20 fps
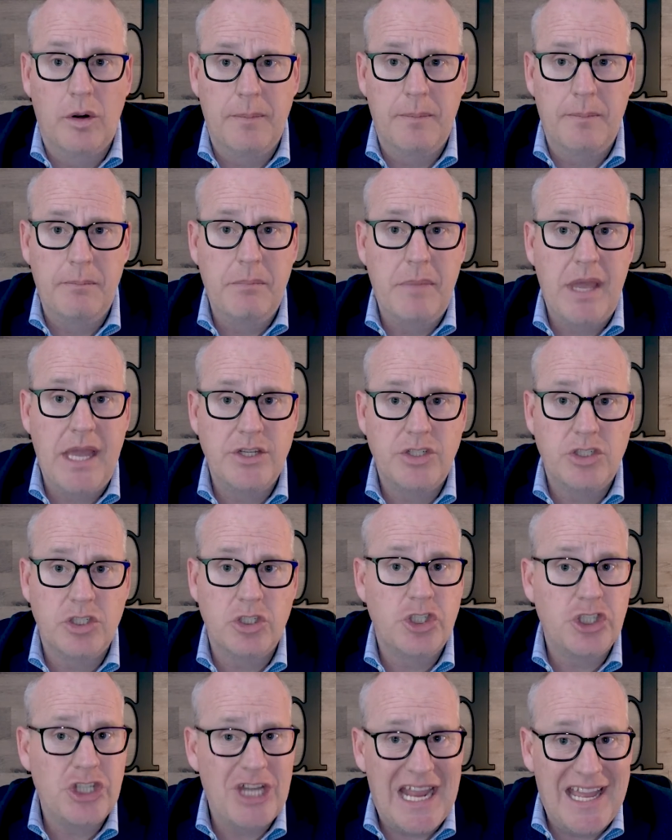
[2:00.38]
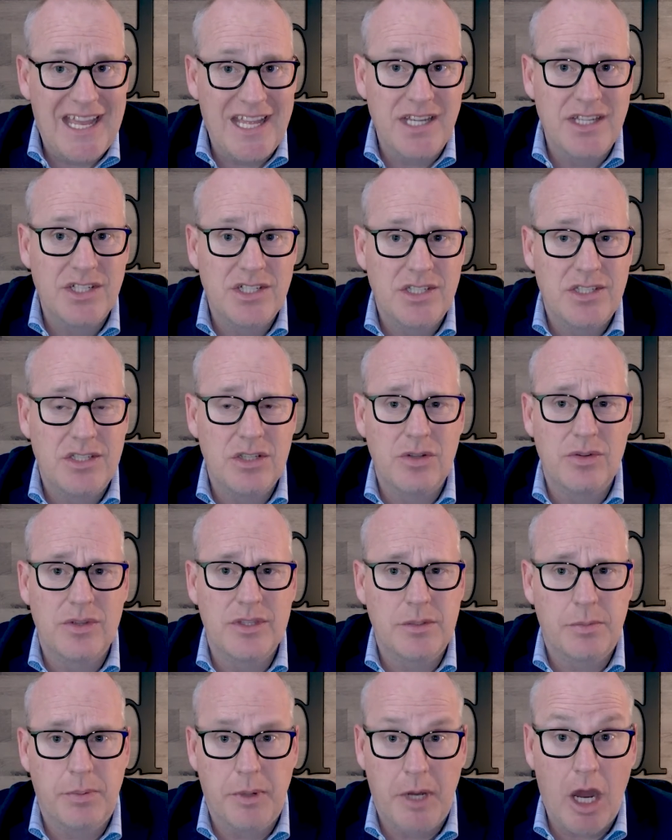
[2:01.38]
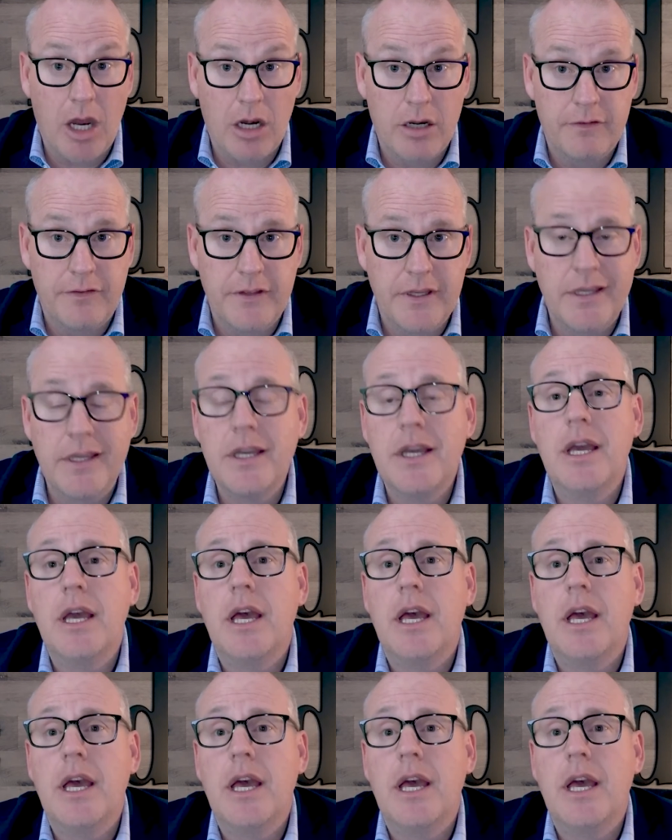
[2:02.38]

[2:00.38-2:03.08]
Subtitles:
major change to the topography